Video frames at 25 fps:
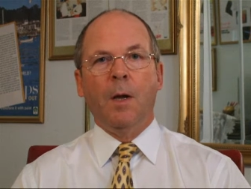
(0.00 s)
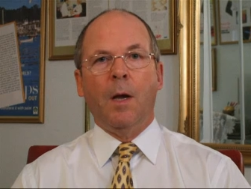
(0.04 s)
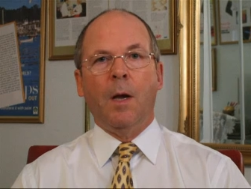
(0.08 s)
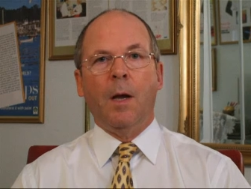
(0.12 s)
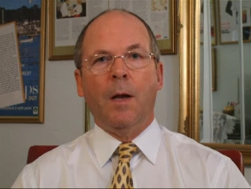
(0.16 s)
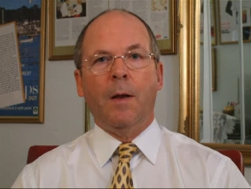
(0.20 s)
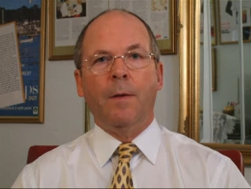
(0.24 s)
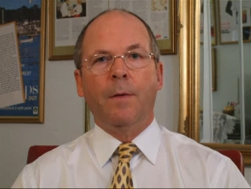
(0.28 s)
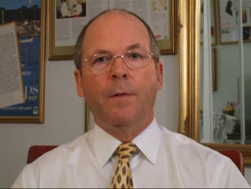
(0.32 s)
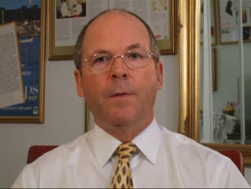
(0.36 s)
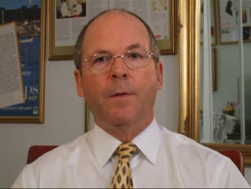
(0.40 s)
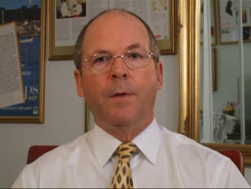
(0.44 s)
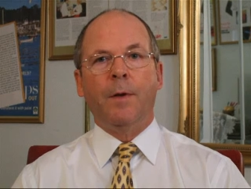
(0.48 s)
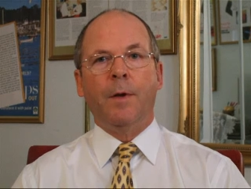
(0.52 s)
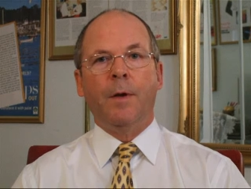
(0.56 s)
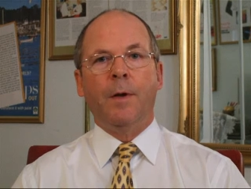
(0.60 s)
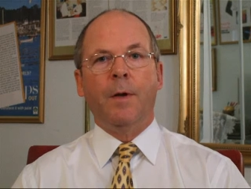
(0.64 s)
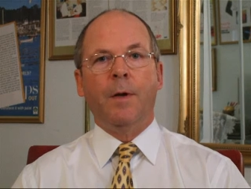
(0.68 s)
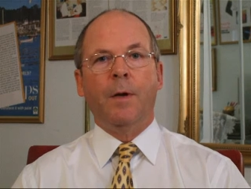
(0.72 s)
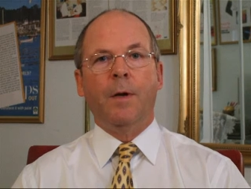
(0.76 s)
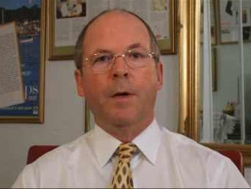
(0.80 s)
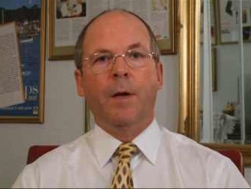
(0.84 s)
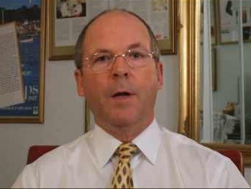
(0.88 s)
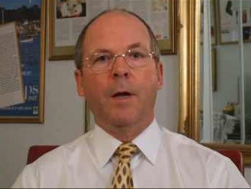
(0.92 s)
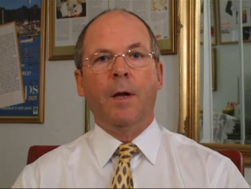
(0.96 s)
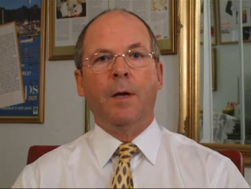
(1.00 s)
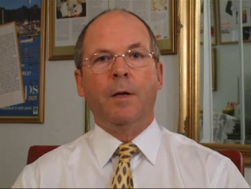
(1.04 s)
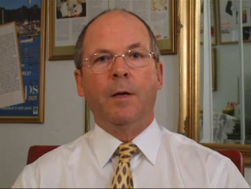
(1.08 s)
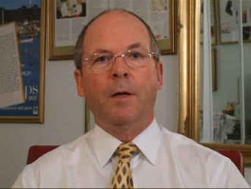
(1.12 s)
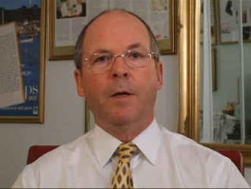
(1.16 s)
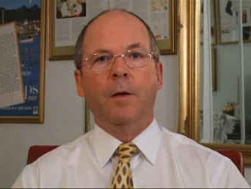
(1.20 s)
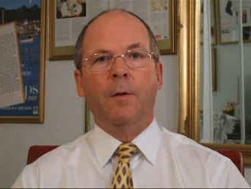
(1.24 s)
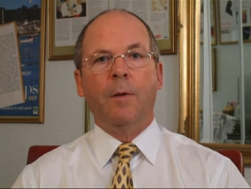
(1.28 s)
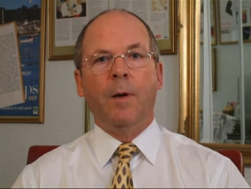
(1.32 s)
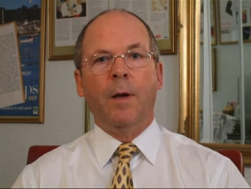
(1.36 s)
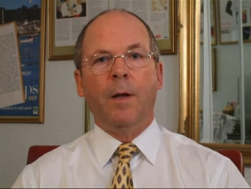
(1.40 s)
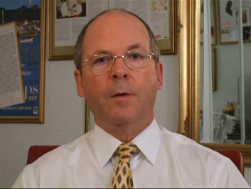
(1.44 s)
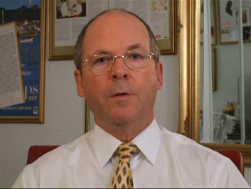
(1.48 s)
and uh, I had to
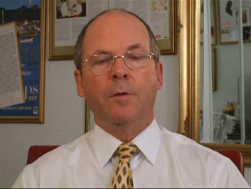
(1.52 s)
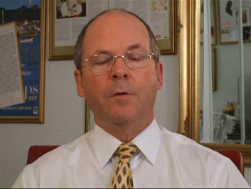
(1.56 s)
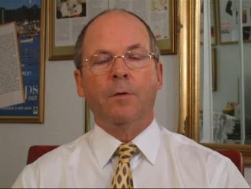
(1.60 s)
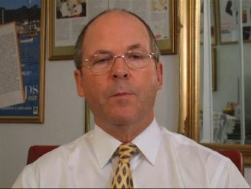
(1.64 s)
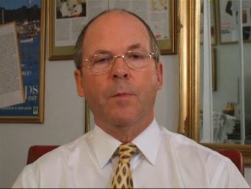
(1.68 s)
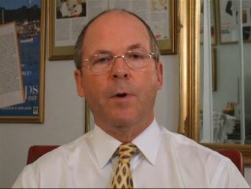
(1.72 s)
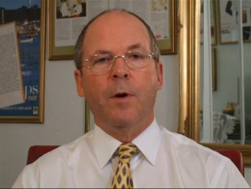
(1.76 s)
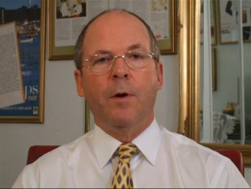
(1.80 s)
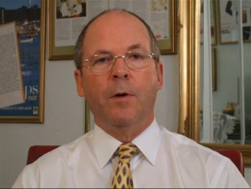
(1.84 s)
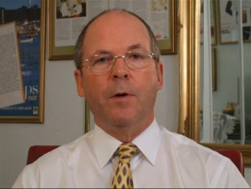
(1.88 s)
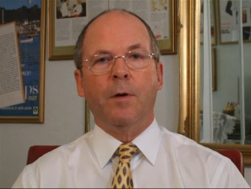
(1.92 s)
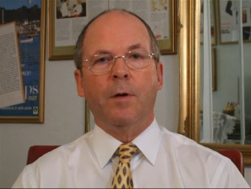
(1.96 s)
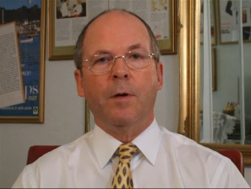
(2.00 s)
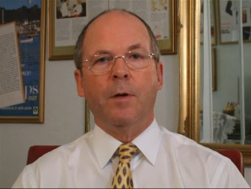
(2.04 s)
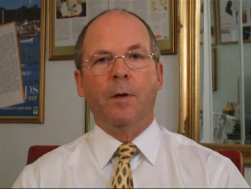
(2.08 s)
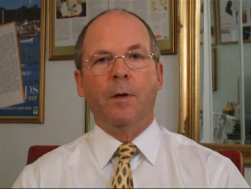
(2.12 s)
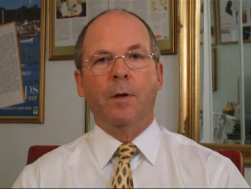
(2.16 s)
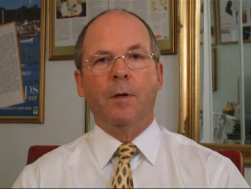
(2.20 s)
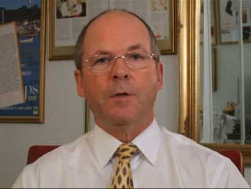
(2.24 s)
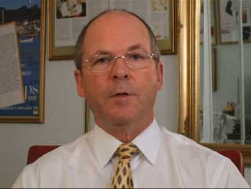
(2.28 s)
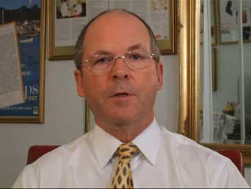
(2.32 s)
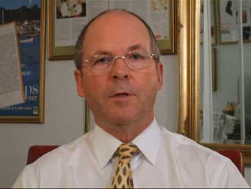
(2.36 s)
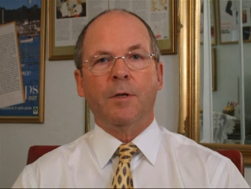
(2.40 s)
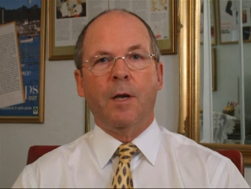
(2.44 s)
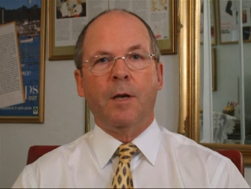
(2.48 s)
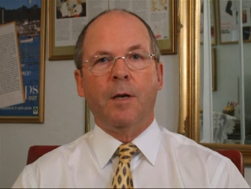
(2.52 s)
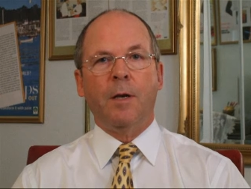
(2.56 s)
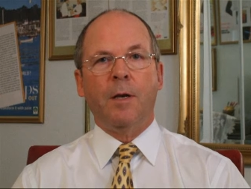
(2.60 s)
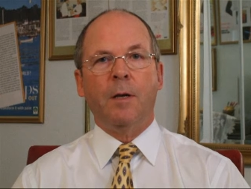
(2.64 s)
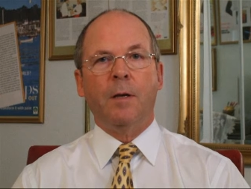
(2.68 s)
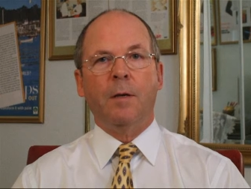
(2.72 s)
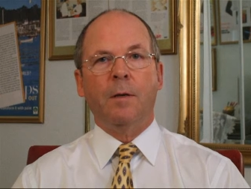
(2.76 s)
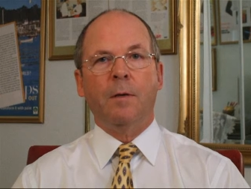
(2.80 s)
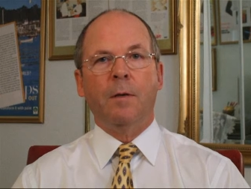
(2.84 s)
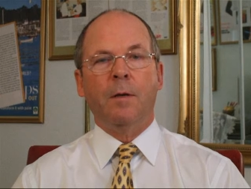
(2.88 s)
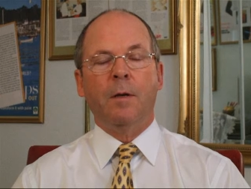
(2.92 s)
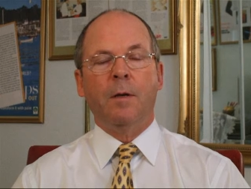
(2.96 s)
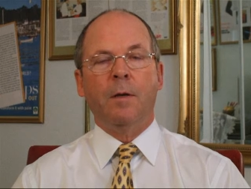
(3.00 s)
go out to America and study
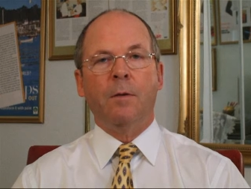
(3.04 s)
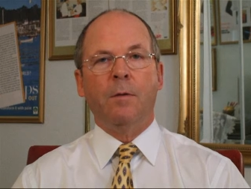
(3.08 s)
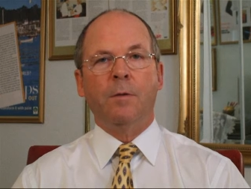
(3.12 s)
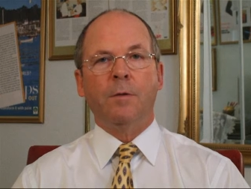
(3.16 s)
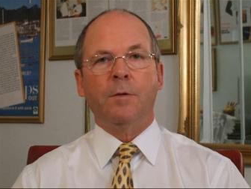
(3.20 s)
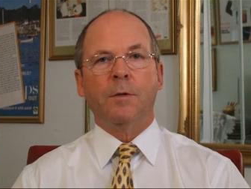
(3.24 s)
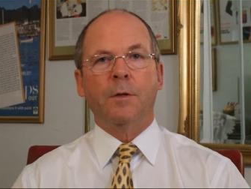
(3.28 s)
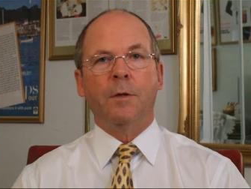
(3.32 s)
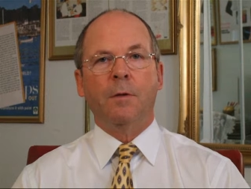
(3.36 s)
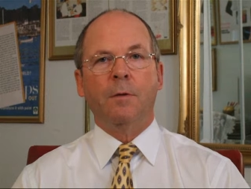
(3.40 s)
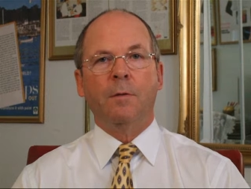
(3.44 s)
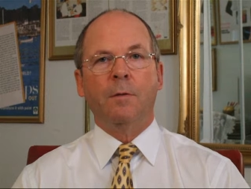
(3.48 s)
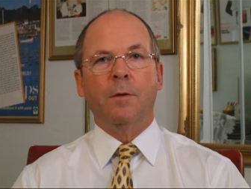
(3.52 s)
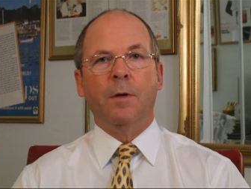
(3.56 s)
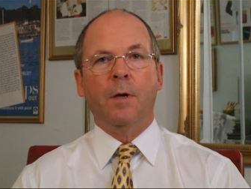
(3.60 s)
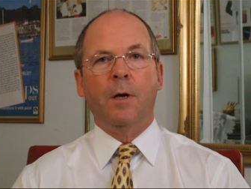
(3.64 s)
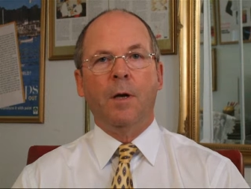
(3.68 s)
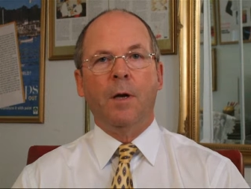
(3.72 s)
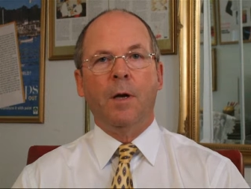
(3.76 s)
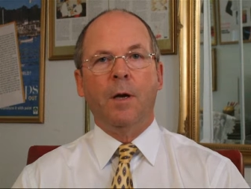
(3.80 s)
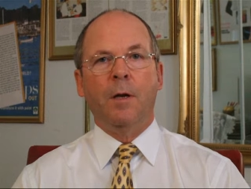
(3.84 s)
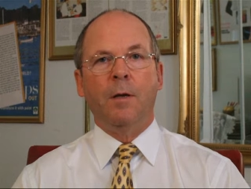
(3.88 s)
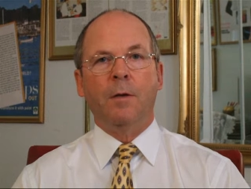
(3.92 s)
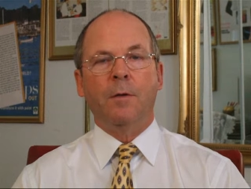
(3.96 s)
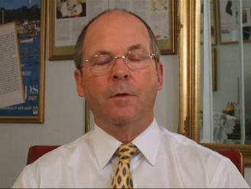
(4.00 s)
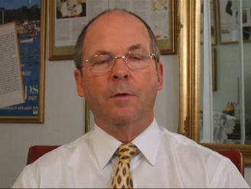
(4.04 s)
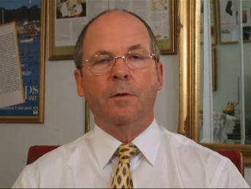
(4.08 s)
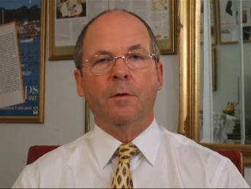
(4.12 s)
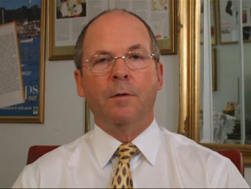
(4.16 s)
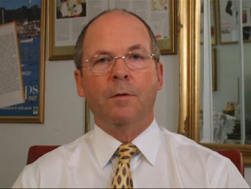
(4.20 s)
it and also uh,